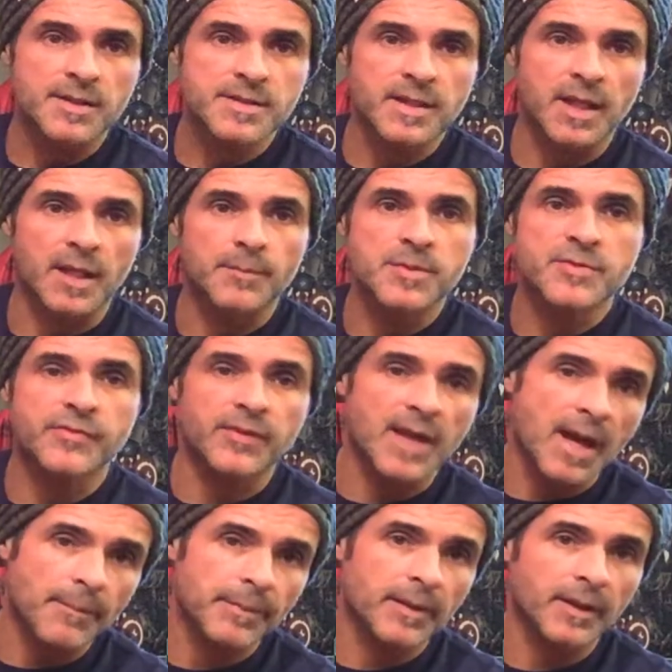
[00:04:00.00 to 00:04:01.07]
his cape is
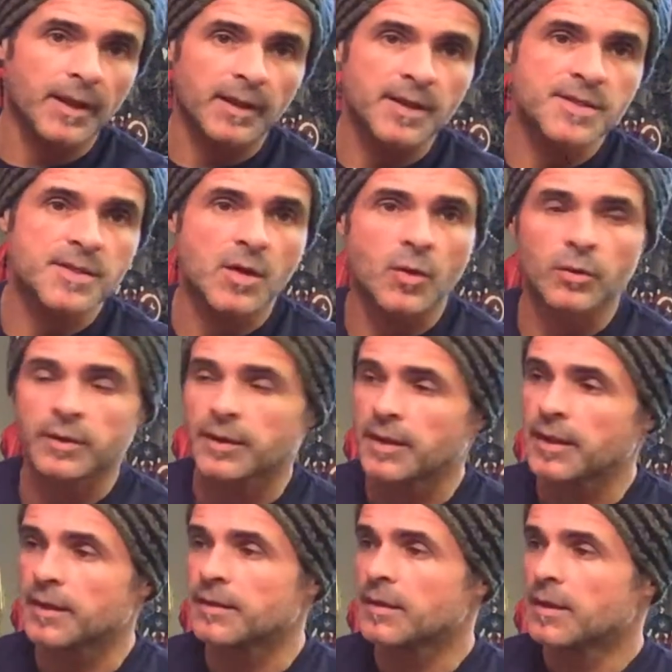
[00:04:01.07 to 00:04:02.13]
flapping and he's holding
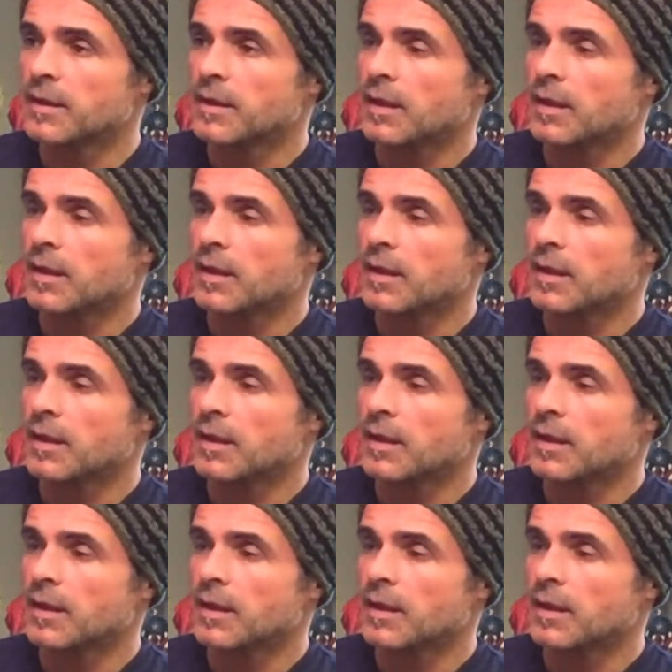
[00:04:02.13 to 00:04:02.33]
it.